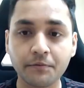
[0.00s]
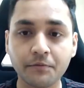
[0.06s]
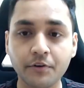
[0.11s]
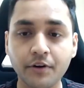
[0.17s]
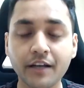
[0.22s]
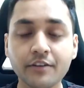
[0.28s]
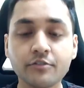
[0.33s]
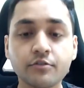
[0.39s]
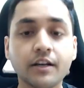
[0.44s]

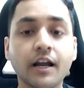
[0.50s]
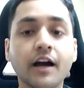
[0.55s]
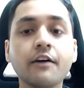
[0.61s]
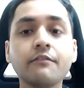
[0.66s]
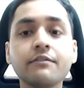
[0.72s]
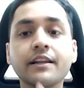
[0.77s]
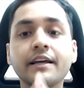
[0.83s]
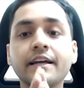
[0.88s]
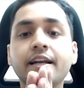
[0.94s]
right? So now
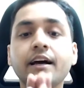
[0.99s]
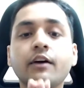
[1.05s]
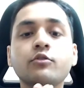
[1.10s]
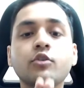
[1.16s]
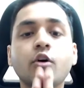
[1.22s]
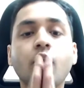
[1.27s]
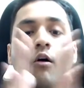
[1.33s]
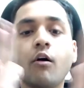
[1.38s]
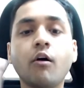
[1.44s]
I've laid
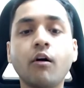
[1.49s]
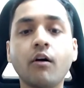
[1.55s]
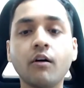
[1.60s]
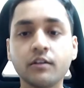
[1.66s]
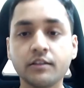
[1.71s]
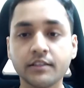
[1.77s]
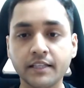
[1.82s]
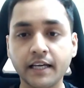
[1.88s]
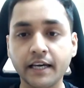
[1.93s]
out
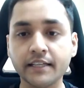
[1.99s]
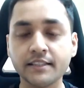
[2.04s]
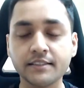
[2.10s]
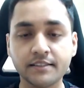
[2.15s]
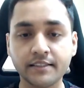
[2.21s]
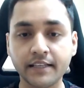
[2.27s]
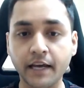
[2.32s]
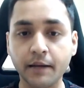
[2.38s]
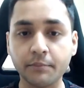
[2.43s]
all the 9
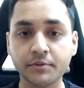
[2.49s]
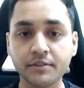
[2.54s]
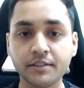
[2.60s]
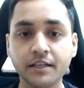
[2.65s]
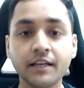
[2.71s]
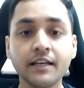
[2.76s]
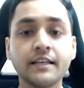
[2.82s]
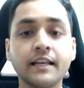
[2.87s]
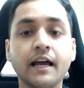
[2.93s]
steps.
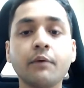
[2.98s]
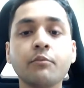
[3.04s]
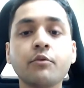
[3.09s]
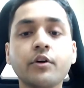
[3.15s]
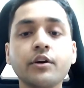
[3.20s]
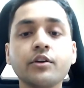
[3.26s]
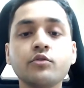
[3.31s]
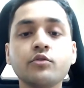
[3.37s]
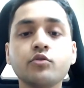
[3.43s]
Now I'm
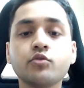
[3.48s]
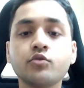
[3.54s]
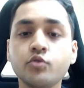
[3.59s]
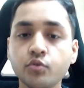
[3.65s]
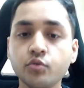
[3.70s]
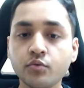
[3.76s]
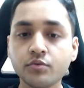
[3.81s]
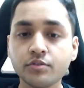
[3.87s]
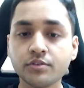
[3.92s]
going to
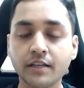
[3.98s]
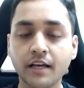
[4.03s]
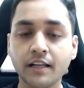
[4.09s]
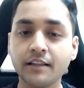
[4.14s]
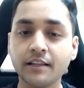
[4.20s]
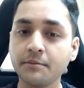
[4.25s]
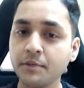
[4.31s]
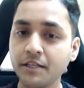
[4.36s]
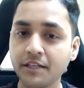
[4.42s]
use a
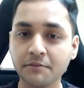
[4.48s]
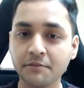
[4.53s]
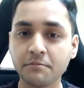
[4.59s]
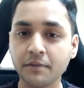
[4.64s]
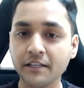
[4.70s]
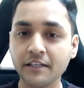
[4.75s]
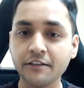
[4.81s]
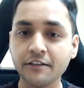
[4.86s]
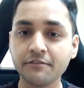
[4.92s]
limiting
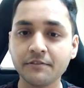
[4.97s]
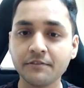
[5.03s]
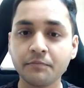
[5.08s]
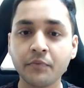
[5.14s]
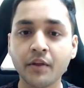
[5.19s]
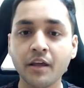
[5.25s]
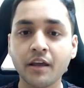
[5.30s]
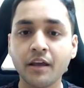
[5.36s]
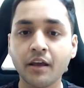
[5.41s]
belief
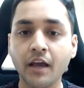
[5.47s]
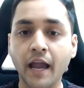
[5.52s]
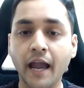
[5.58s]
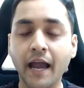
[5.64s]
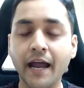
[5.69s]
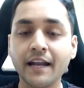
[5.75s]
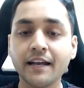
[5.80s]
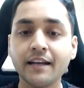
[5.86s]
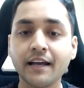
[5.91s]

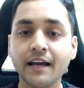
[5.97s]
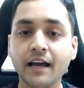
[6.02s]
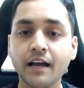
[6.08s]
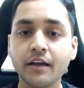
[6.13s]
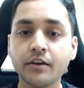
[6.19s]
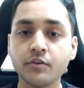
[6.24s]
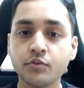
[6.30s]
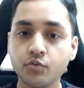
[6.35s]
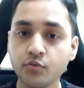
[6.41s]
and
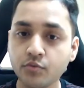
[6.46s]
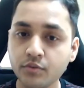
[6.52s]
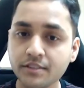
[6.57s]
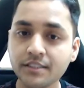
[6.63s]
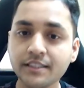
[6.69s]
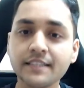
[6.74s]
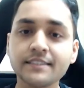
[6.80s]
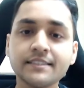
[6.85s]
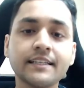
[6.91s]
use
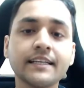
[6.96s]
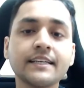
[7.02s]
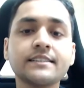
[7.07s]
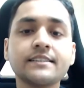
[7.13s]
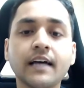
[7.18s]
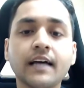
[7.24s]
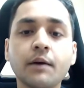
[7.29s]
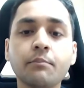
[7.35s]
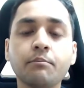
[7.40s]
it as an
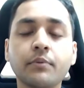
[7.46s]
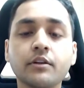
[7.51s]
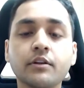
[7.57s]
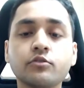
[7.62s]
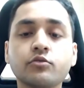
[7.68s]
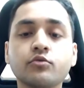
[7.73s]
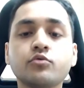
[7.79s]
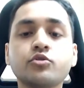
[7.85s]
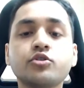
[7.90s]

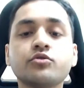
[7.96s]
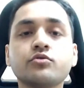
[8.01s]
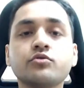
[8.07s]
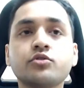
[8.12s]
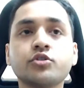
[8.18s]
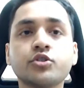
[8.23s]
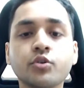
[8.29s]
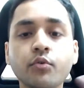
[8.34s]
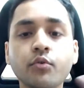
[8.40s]
example to
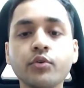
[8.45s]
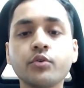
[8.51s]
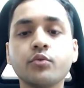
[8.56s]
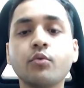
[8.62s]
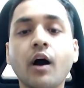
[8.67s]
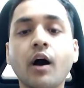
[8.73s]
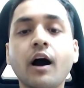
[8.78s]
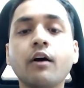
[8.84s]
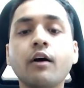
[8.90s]
show
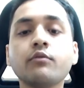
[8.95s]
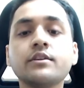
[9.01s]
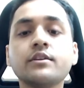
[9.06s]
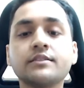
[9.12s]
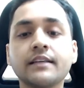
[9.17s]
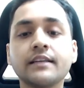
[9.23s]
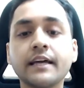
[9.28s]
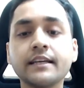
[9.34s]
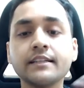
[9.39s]
you how this
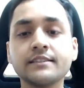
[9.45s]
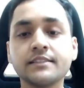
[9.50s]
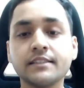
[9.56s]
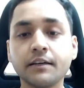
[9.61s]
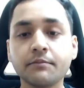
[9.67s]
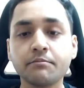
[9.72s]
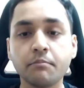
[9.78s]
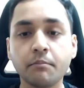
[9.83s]
9-step